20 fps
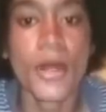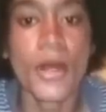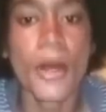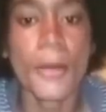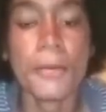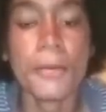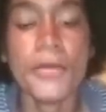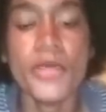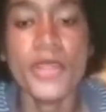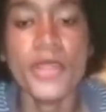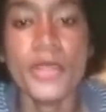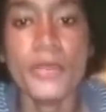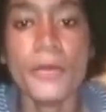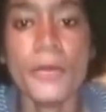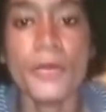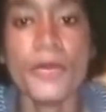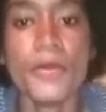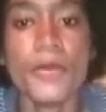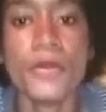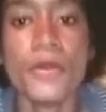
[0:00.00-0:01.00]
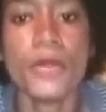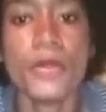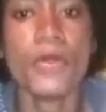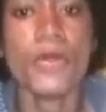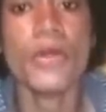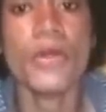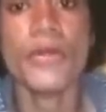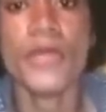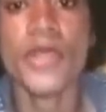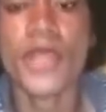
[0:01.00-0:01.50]
A people,
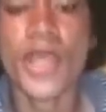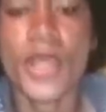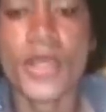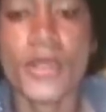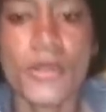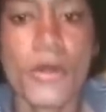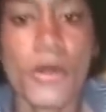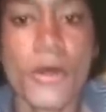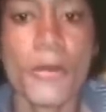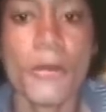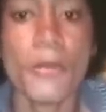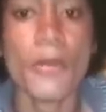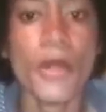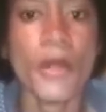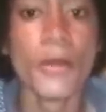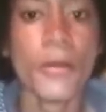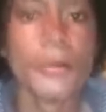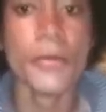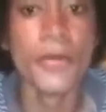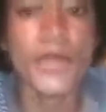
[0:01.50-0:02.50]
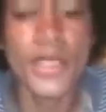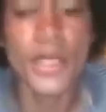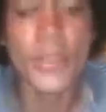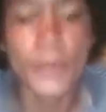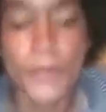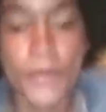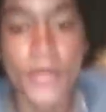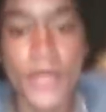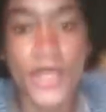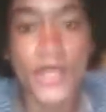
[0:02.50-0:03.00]
when we get up,
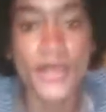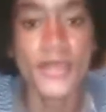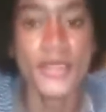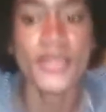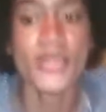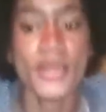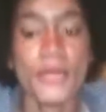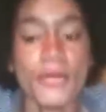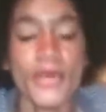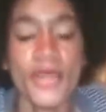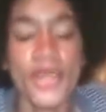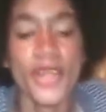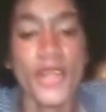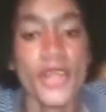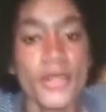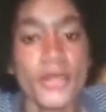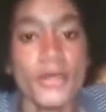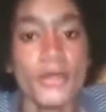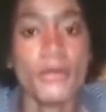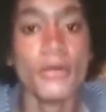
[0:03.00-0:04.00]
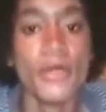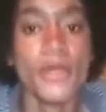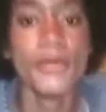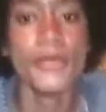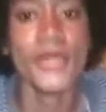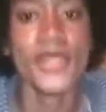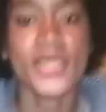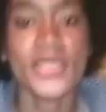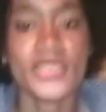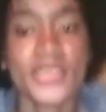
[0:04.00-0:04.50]
people get in my head,
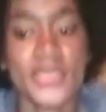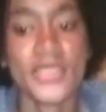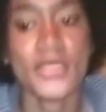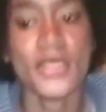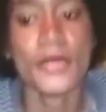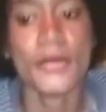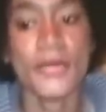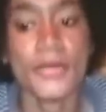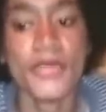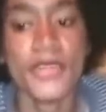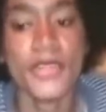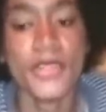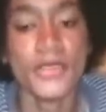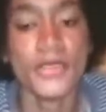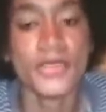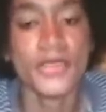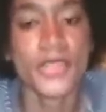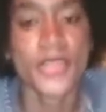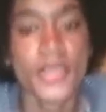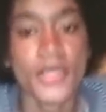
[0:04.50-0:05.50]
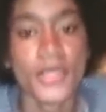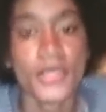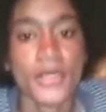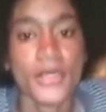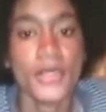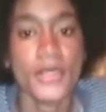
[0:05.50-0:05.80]
make me answer them things there.